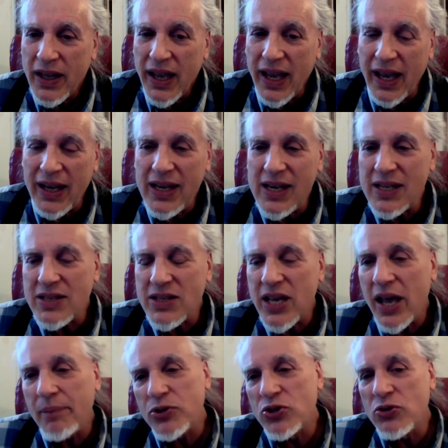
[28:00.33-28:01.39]
any
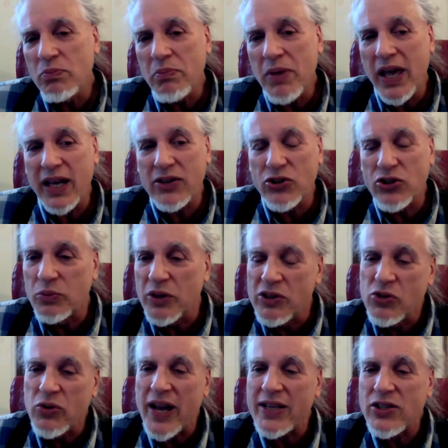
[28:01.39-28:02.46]
attempts you make to
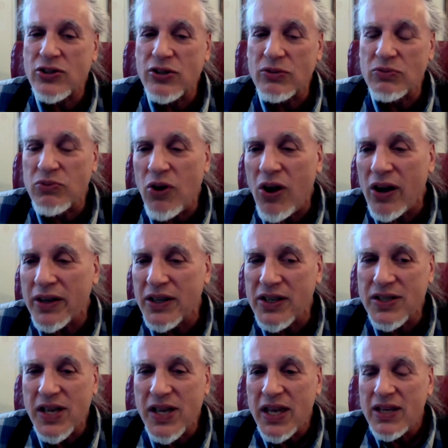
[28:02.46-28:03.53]
redress the
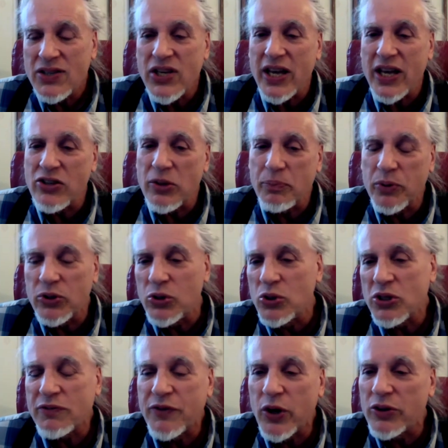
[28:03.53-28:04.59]
wrongness tend to
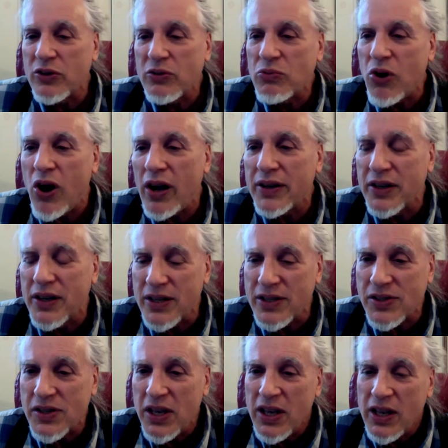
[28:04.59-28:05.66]
produce further
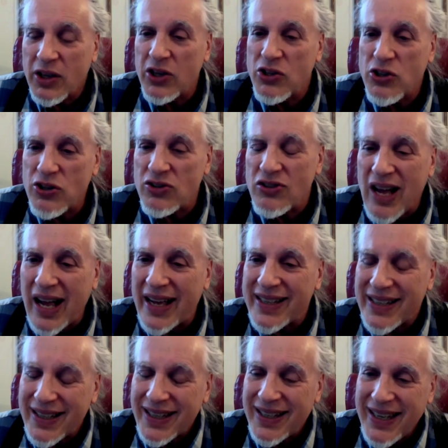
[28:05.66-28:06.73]
wrongness, because you're not
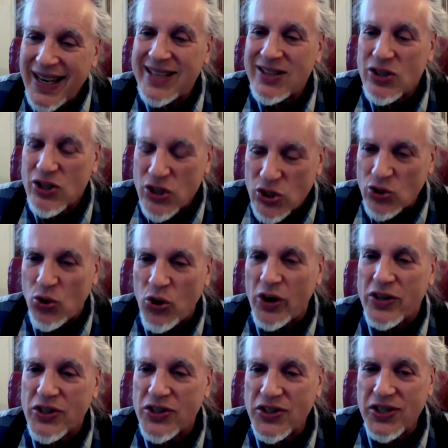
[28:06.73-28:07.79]
yet
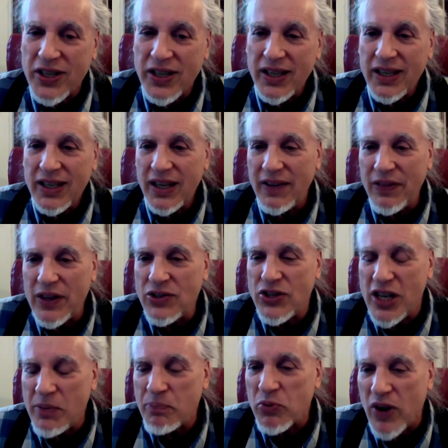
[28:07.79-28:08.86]
sourced in the
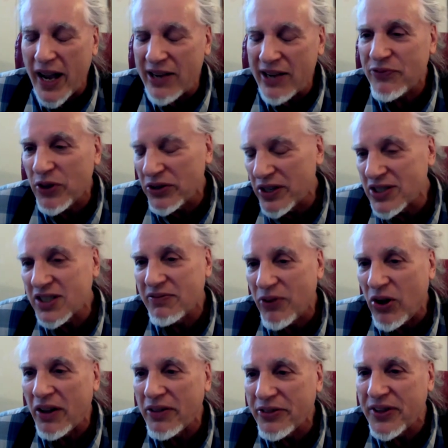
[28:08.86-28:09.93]
deep rightfulness of
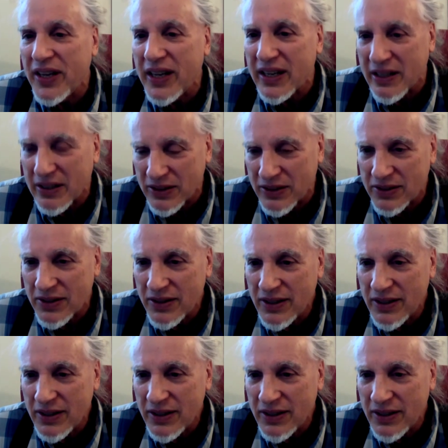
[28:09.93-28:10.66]
all things.